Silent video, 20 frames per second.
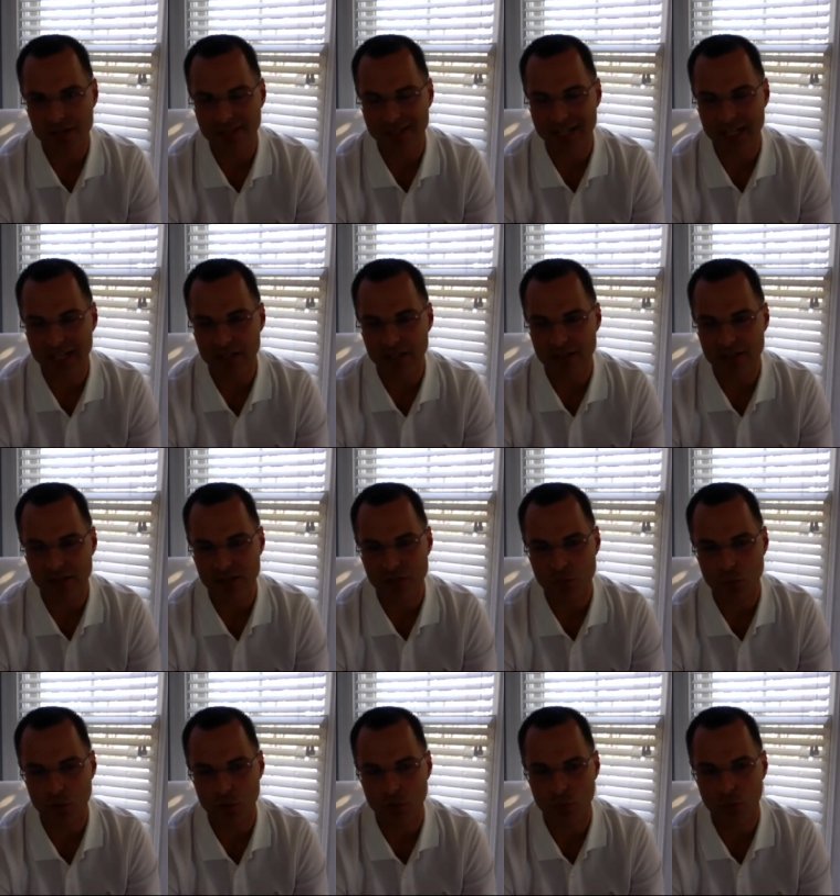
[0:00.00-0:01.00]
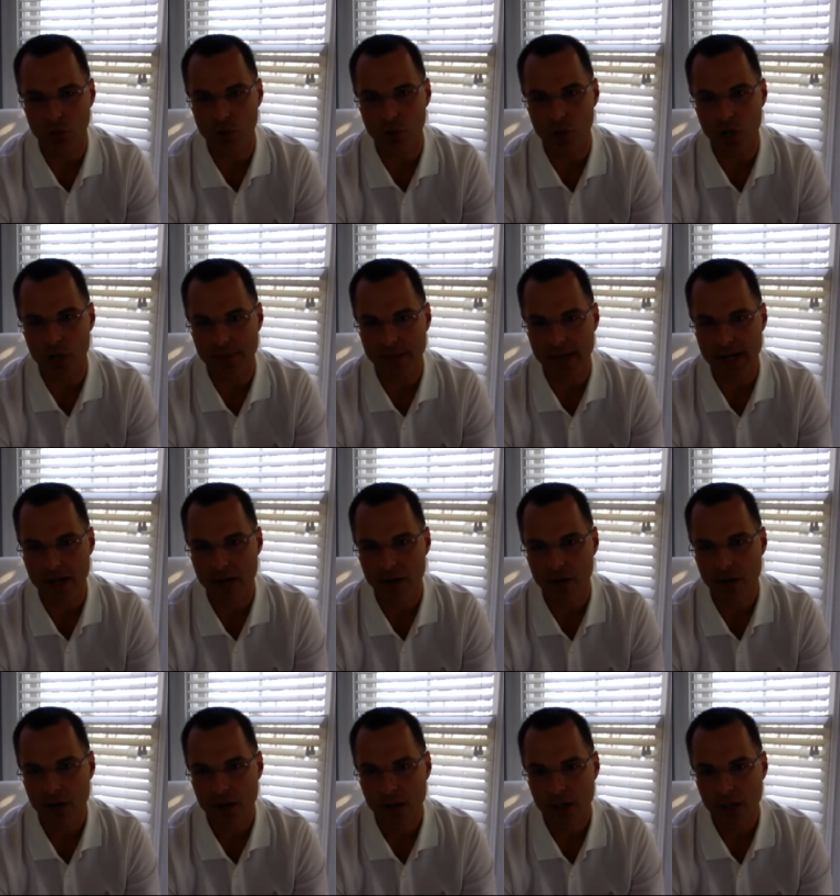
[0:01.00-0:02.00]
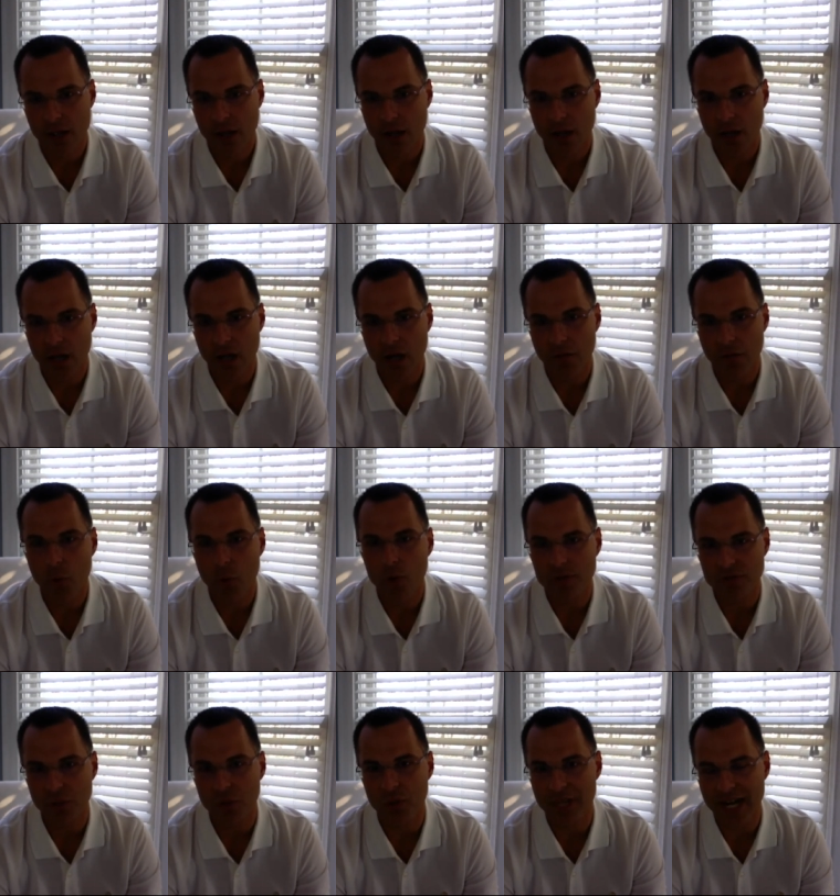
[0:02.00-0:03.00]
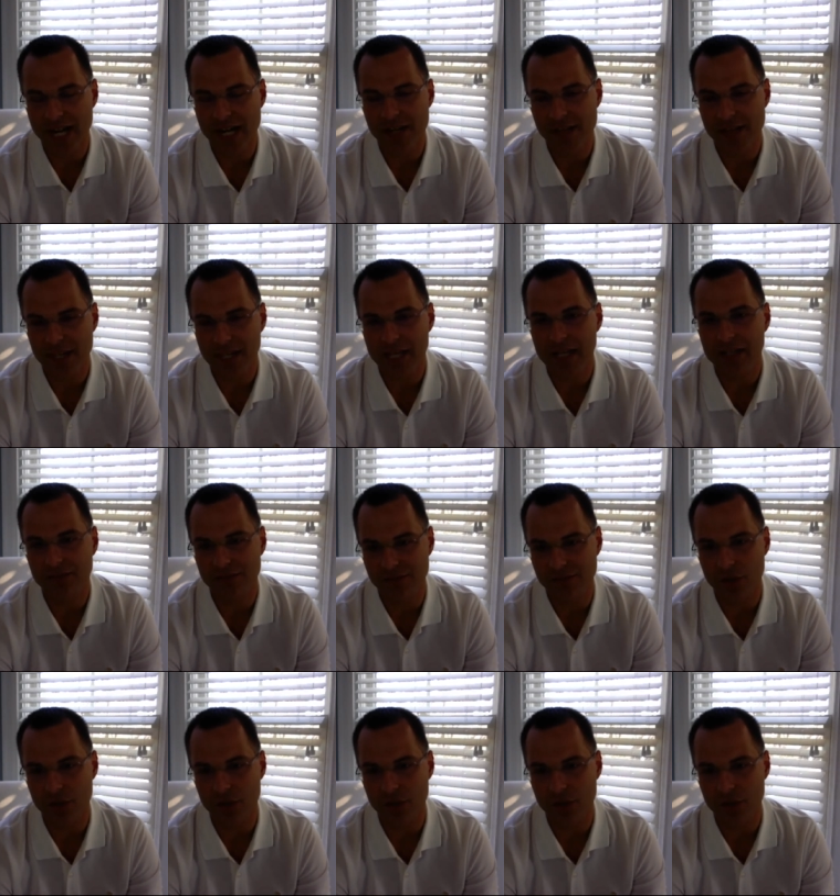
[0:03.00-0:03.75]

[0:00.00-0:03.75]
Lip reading: get us because we're on there more so than anything else.